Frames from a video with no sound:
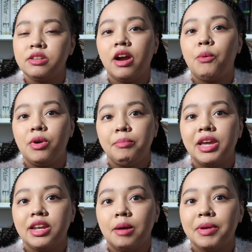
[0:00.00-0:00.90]
year I want to
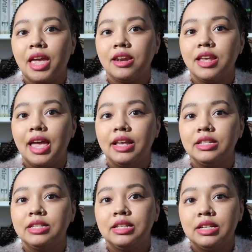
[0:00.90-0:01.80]
pick it up again
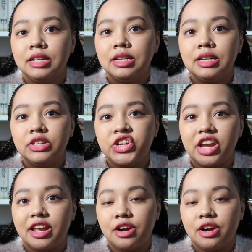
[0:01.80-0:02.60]
and check it